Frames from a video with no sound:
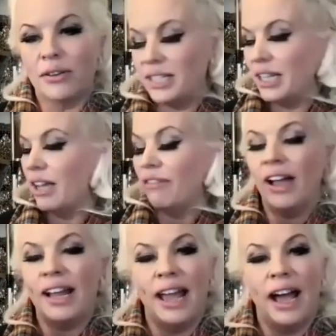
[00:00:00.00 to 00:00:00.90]
still you
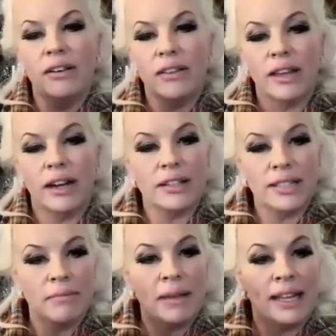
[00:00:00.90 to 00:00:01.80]
find out there are
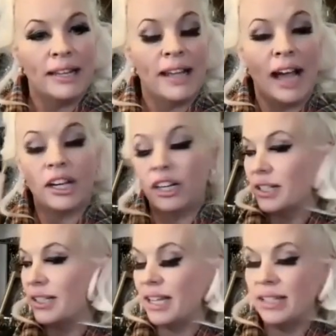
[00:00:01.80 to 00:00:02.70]
some
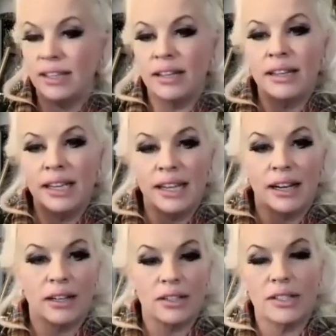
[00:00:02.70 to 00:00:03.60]
inaccuracies in
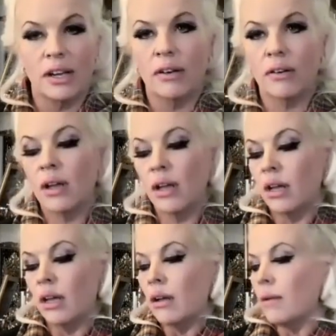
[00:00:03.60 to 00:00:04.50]
here. So
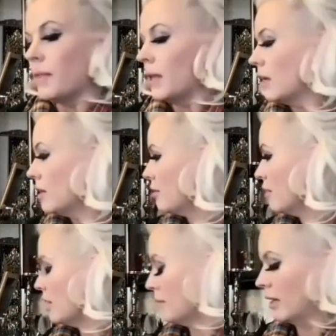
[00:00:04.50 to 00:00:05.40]

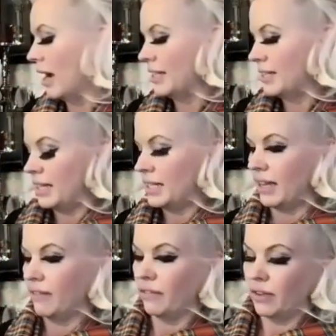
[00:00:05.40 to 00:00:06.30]
through the process
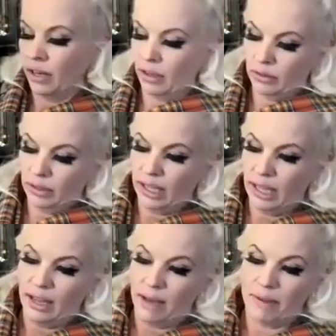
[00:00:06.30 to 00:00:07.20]
of,
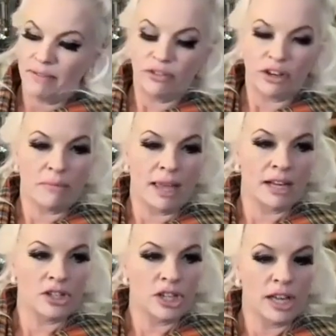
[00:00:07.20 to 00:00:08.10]
looking up
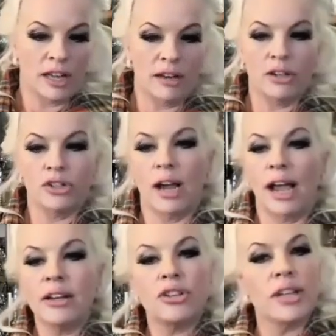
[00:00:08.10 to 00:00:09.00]
information,
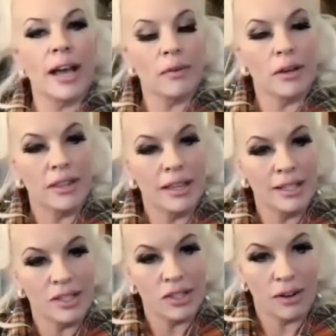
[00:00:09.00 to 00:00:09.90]
trying to check with the
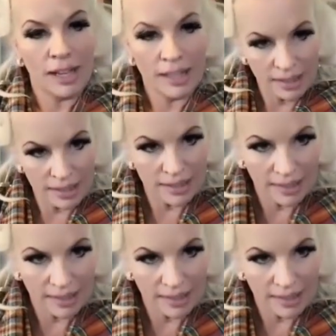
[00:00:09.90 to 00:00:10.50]
historians